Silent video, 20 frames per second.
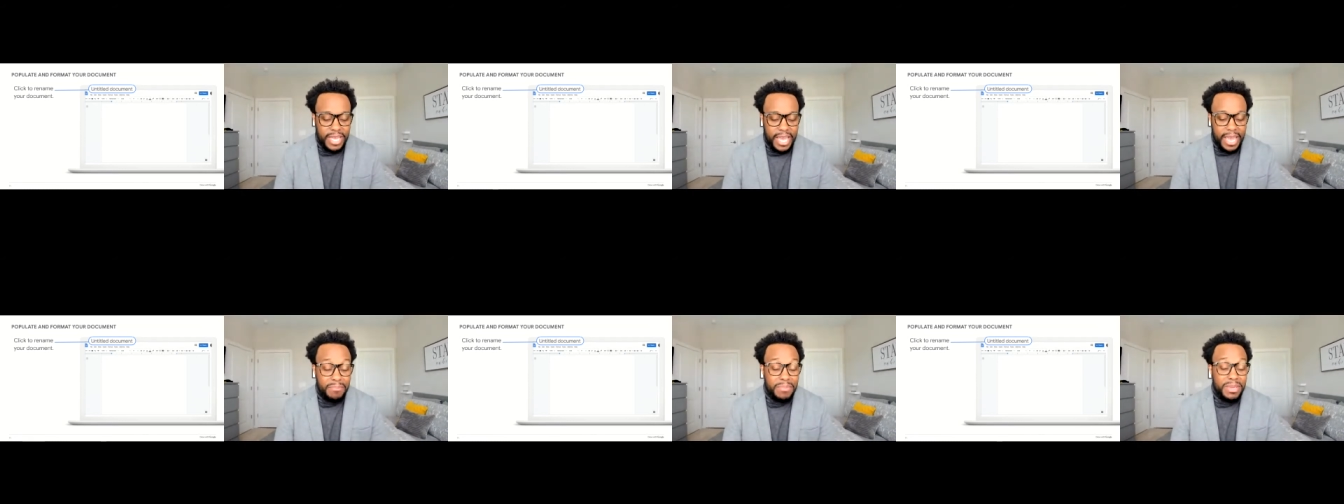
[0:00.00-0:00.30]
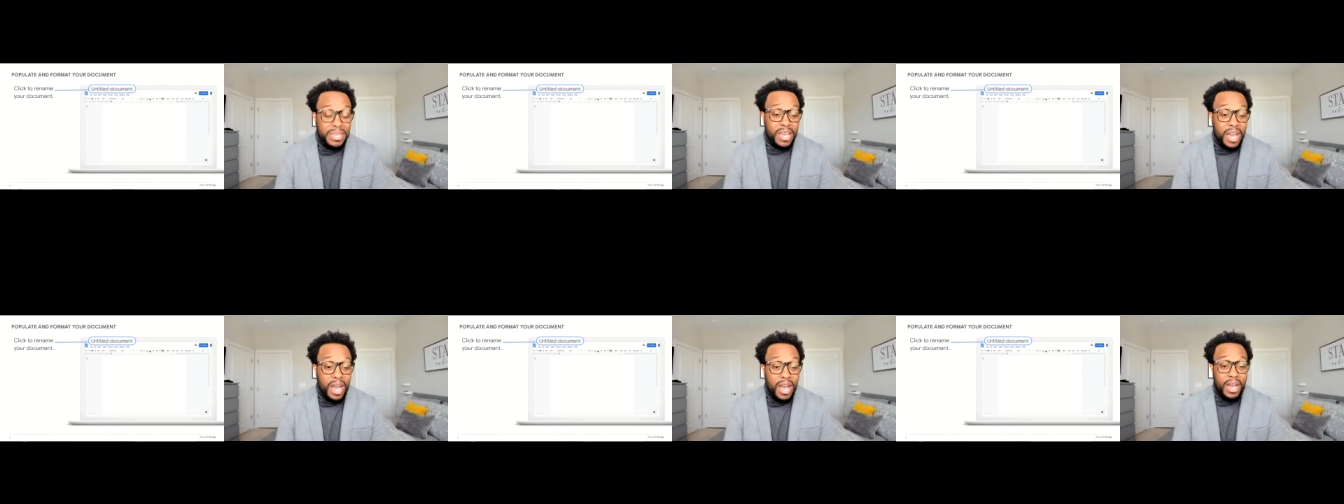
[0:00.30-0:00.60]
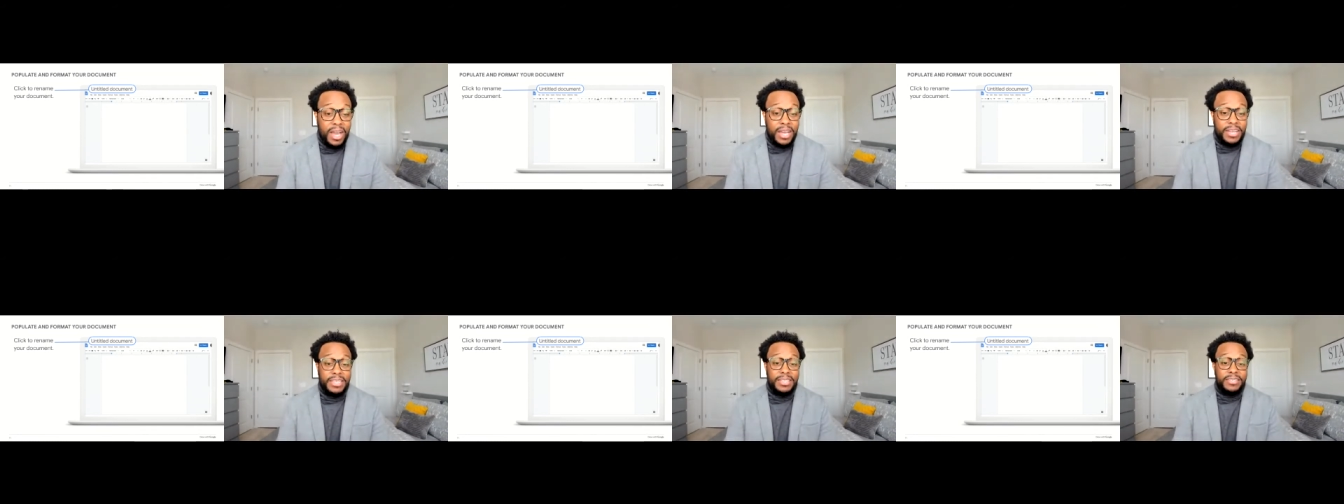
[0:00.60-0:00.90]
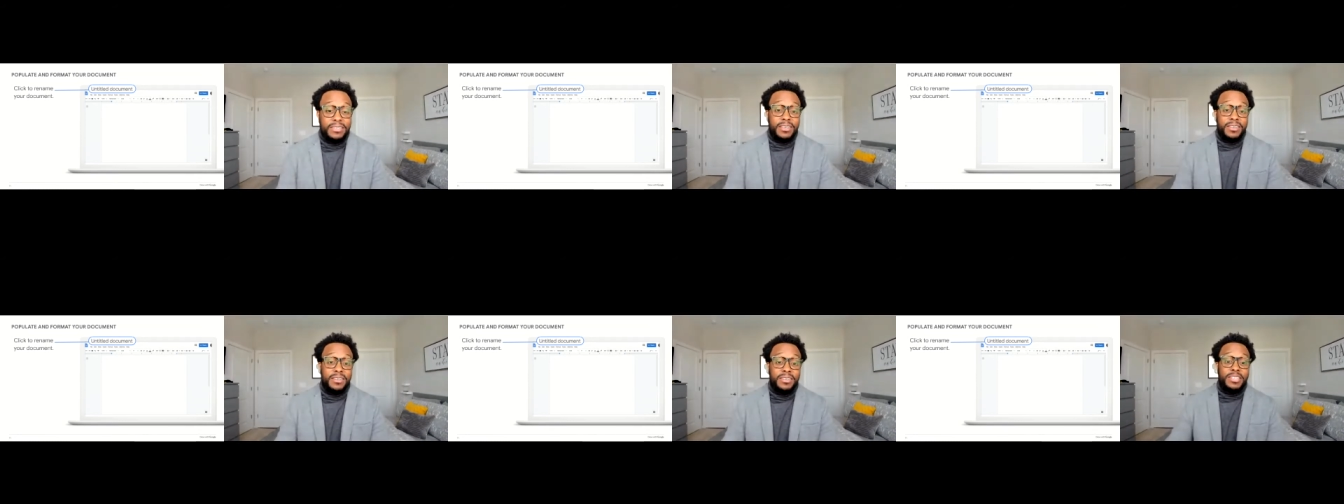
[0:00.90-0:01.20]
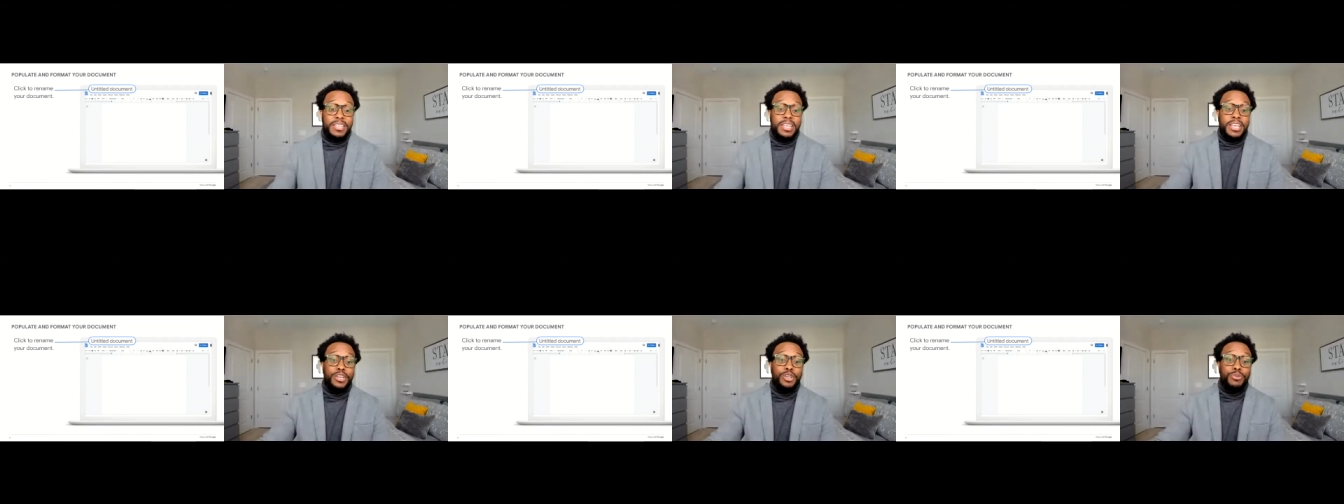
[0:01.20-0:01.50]
and beyond is
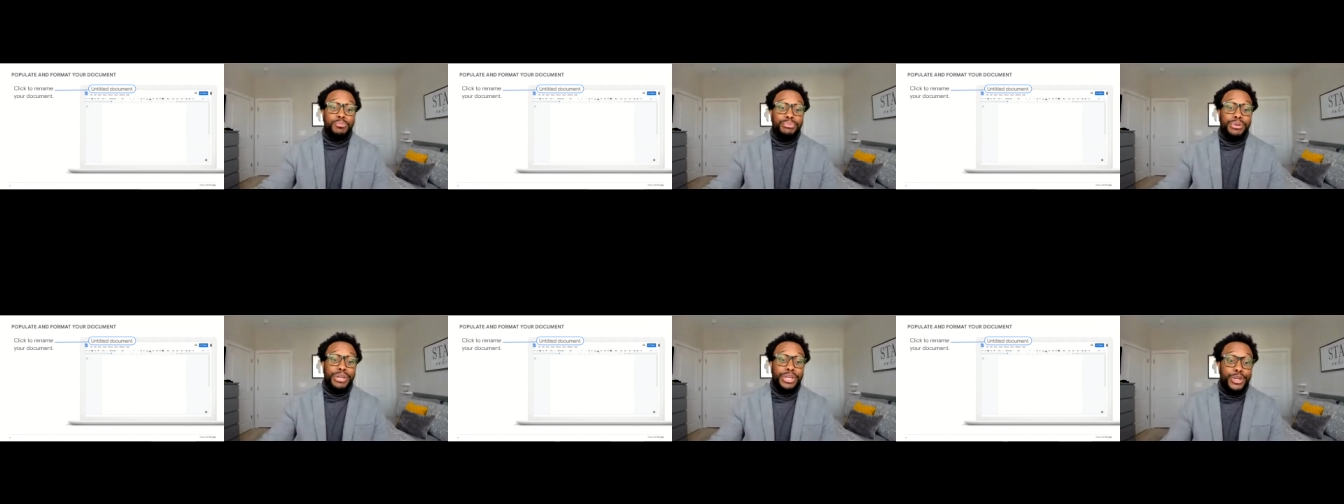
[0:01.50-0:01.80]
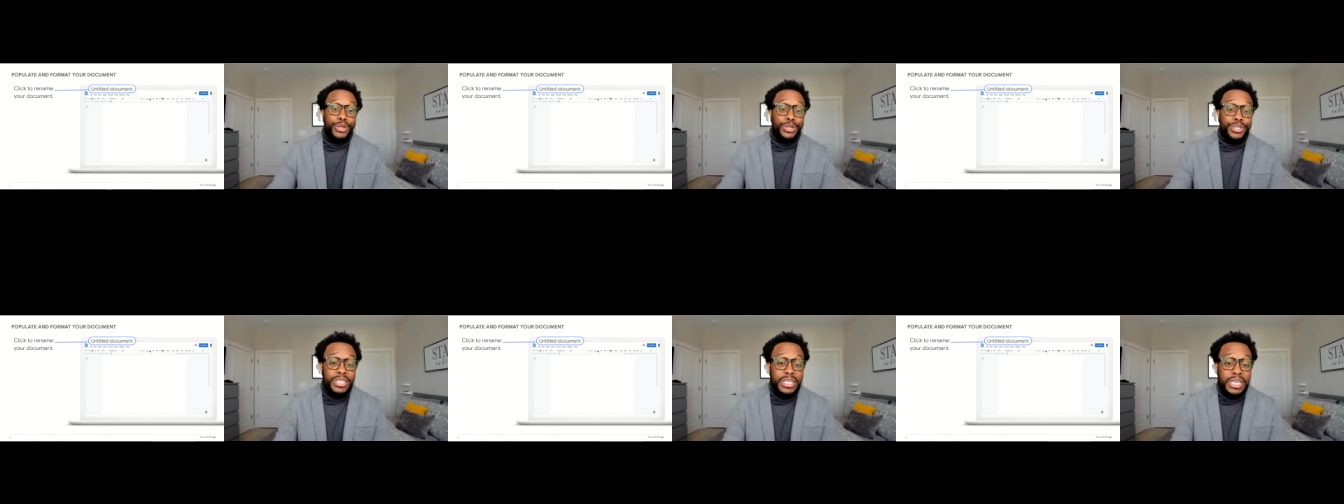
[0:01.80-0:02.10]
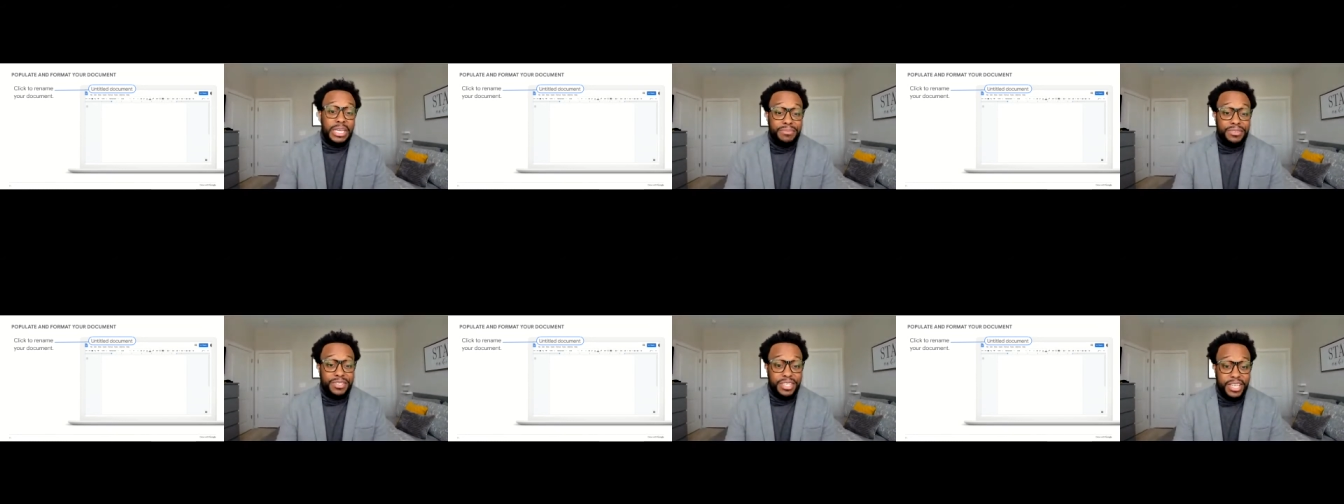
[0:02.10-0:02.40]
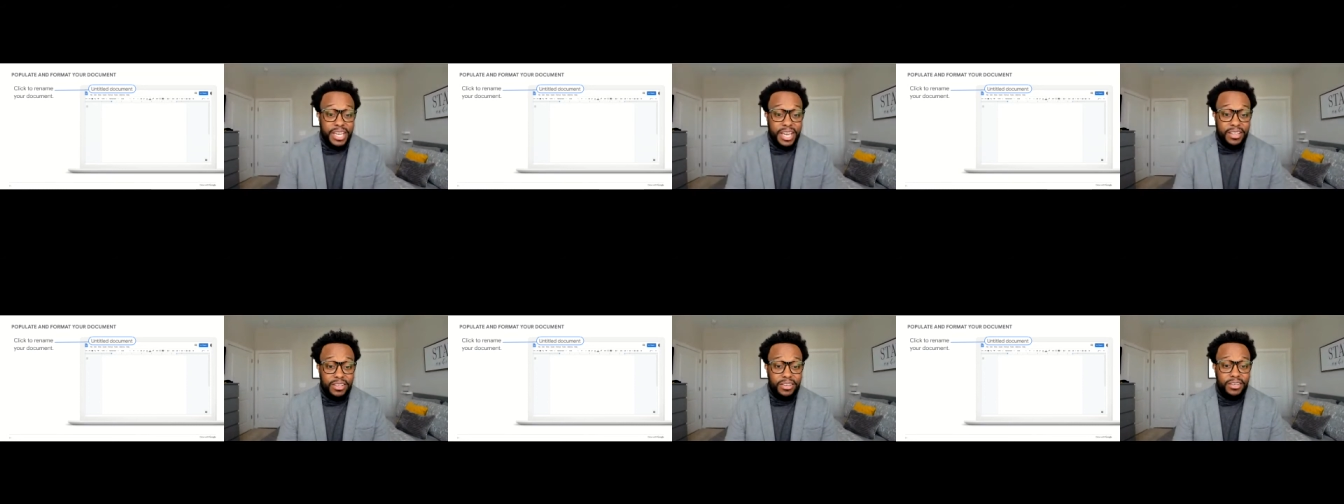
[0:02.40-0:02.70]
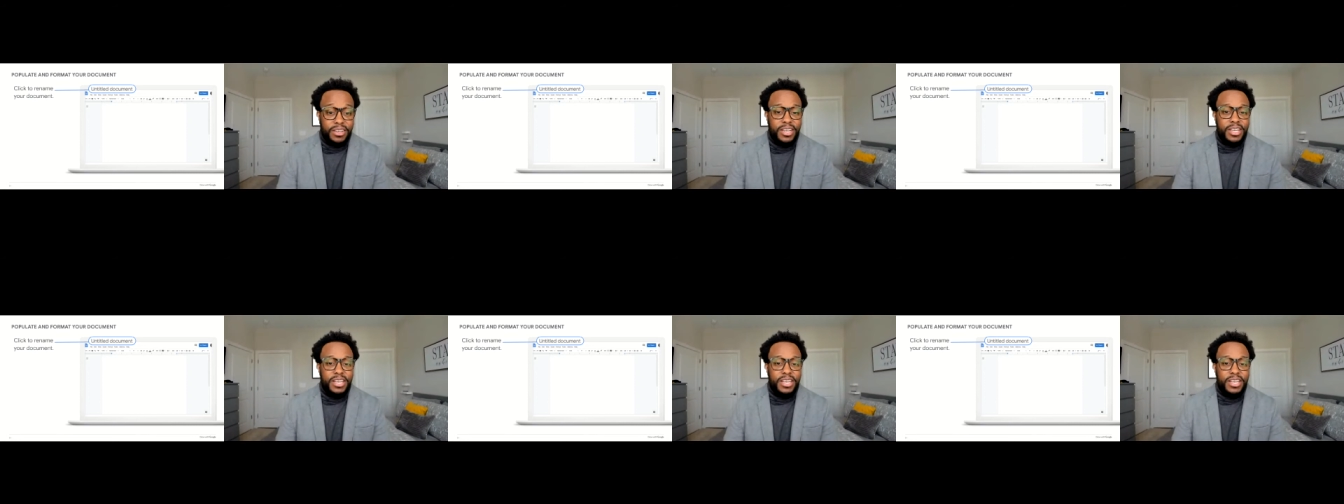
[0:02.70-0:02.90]
continue to bring your teams together.